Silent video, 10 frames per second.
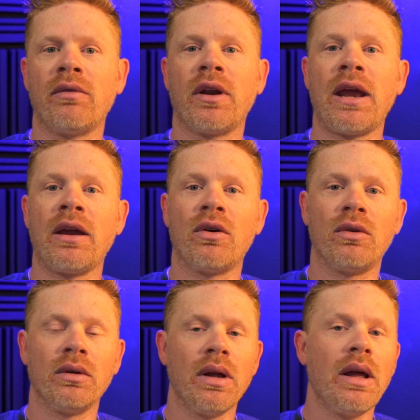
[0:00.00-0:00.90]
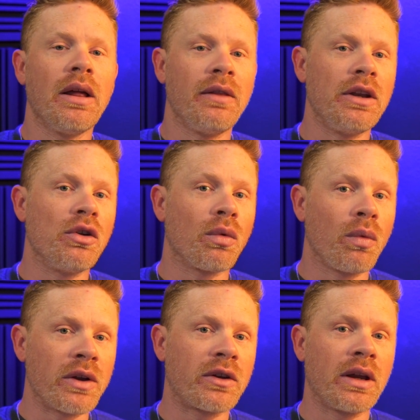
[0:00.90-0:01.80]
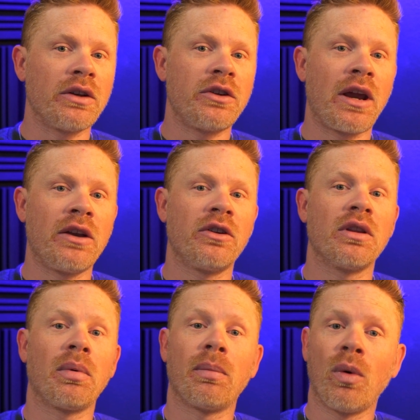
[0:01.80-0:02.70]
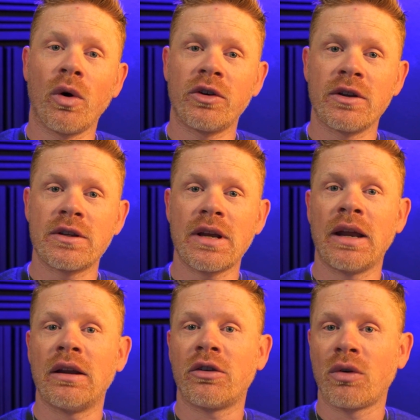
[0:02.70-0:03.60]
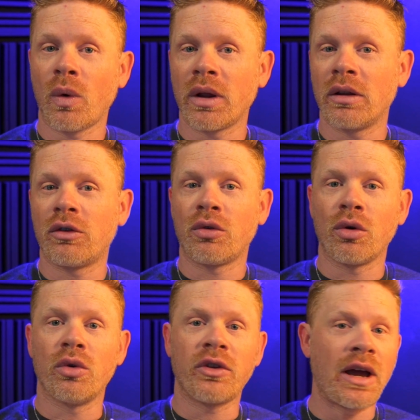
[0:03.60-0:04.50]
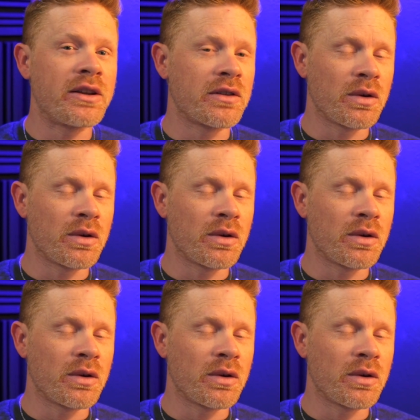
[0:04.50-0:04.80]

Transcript: an angle, then you're risking changing the proportions and distorting the true size of the